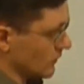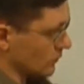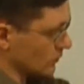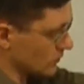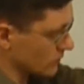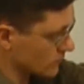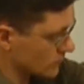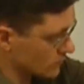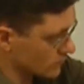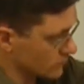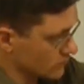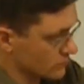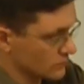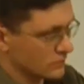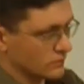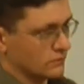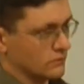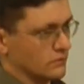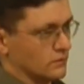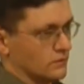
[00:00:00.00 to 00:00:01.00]
in order
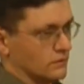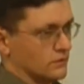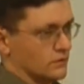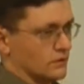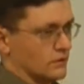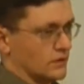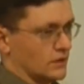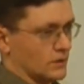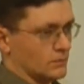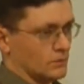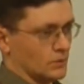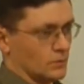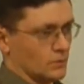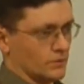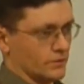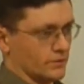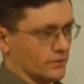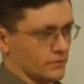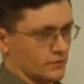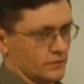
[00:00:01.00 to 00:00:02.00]
to come
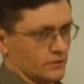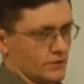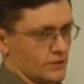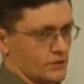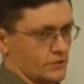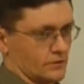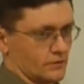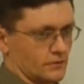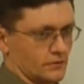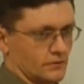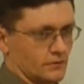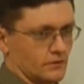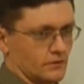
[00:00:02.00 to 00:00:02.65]
up with integration?